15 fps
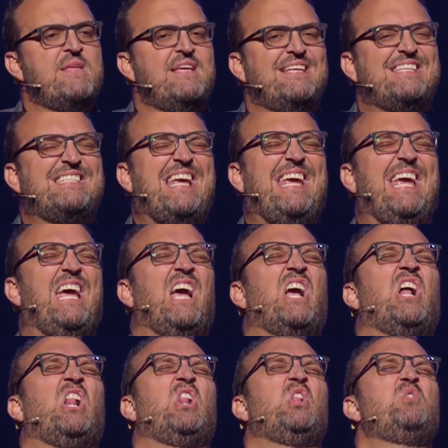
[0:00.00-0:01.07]
say
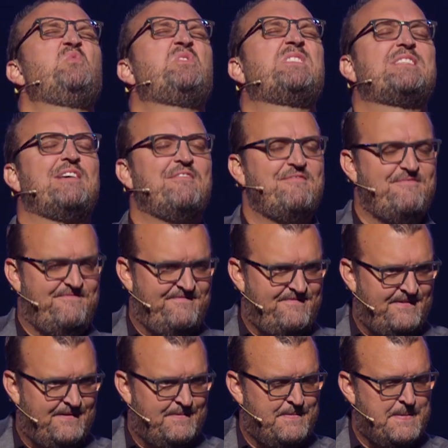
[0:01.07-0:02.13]
inclusive.
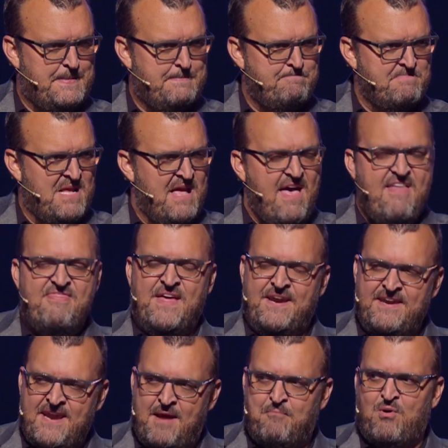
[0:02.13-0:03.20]
The
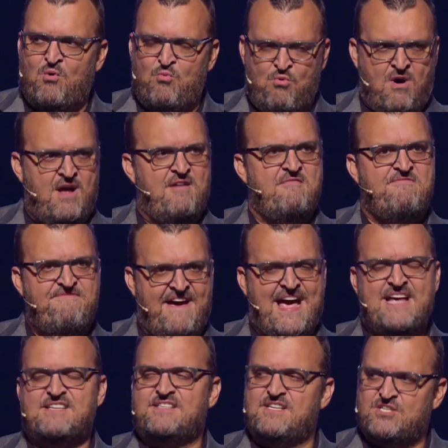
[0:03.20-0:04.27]
number one
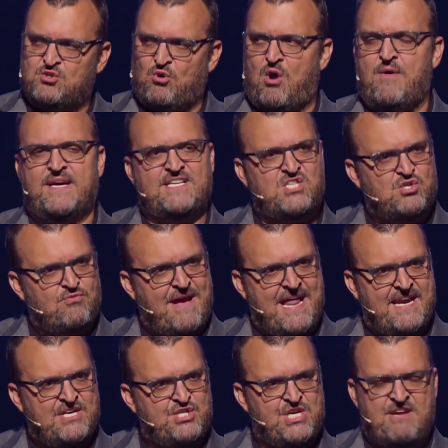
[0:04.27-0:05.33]
fastest growing
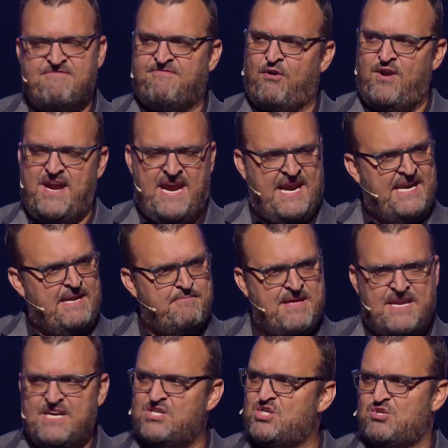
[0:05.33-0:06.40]
strategy for any
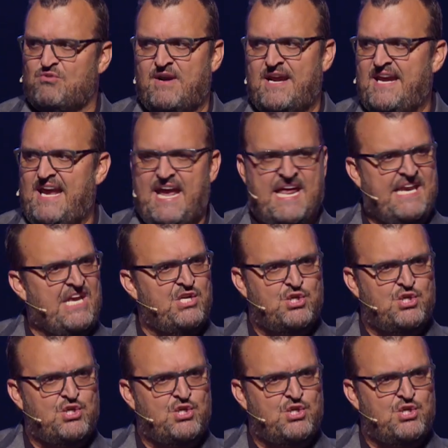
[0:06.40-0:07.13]
ministry, any